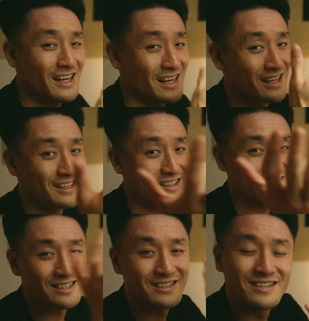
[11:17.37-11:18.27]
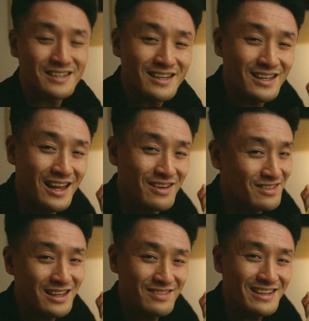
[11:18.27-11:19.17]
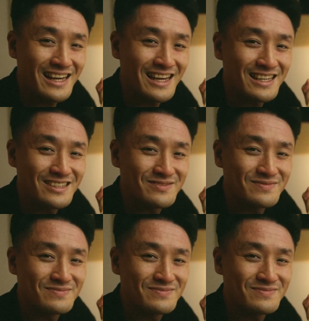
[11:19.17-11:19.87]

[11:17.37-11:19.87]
And have a lovely day.